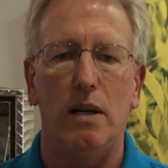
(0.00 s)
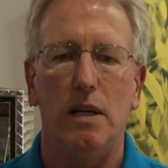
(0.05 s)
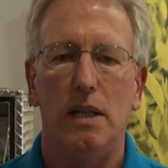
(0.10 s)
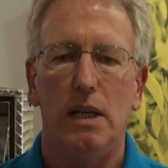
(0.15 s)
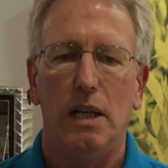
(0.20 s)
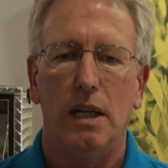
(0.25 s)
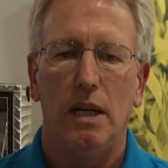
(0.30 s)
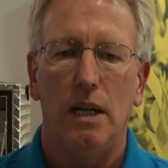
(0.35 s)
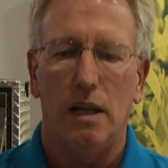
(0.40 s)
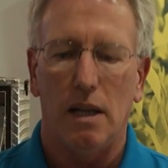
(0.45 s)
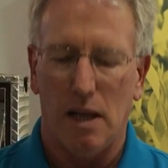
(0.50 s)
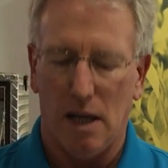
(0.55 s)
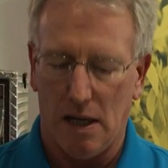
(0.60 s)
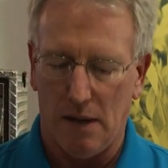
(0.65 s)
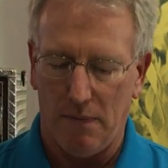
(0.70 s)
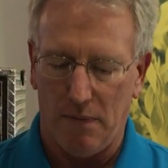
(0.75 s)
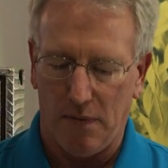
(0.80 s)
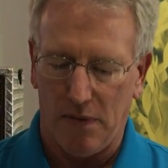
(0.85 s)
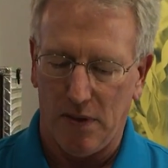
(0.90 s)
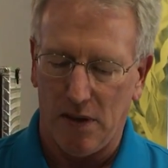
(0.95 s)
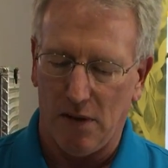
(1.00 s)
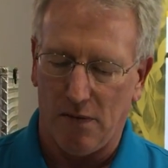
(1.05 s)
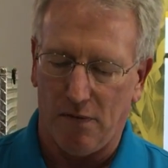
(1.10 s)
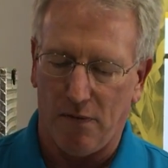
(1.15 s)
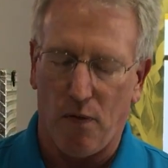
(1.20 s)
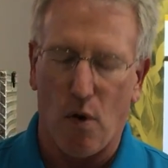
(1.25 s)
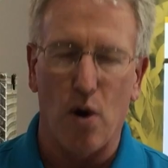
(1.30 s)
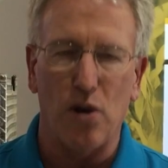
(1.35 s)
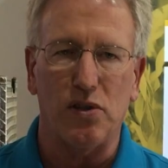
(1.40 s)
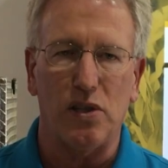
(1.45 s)

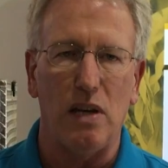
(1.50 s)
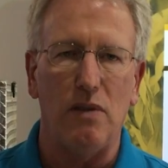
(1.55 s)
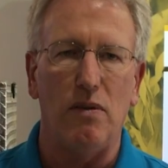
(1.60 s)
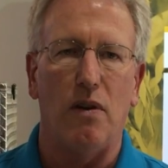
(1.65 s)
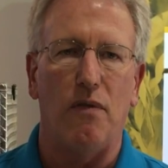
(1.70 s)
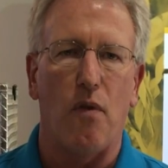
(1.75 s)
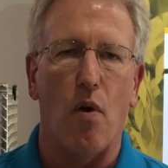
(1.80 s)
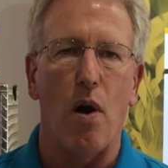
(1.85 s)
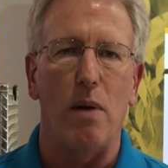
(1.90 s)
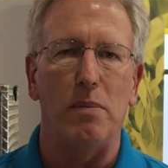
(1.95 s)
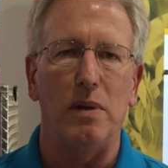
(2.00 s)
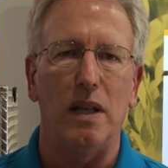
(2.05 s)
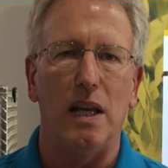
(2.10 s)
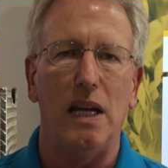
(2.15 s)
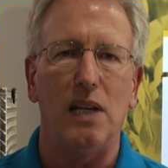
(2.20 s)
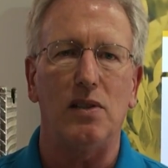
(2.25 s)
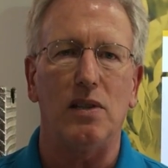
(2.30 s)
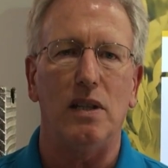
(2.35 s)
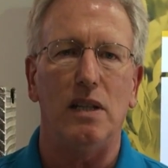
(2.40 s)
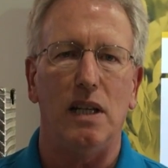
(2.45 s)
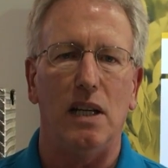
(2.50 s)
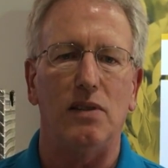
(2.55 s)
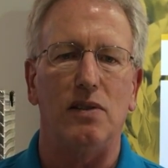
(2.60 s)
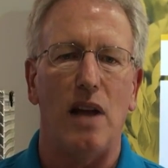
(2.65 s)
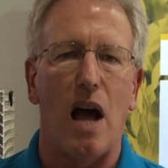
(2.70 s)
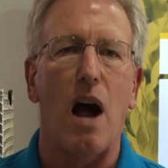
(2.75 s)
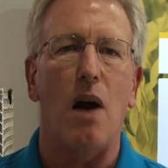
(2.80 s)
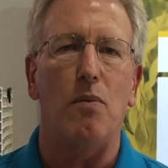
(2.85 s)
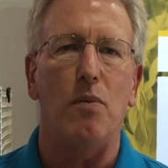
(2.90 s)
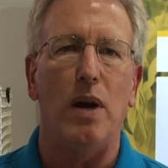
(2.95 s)
The Force Evo formulation is
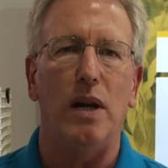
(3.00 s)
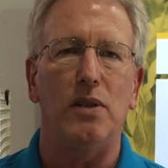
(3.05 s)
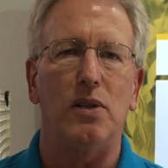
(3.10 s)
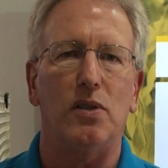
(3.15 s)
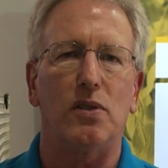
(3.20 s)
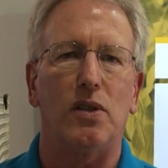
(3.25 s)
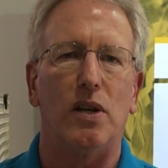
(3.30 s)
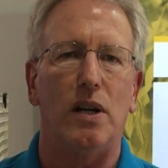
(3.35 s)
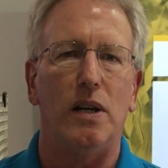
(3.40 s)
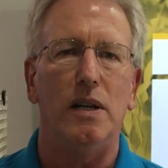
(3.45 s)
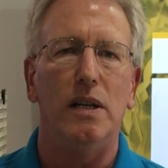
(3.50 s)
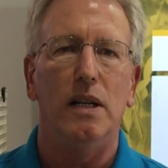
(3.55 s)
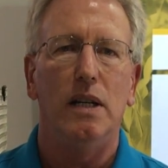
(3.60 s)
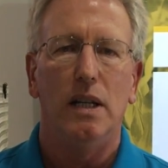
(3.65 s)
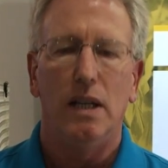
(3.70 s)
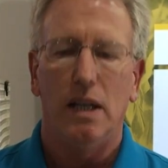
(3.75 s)
now registered,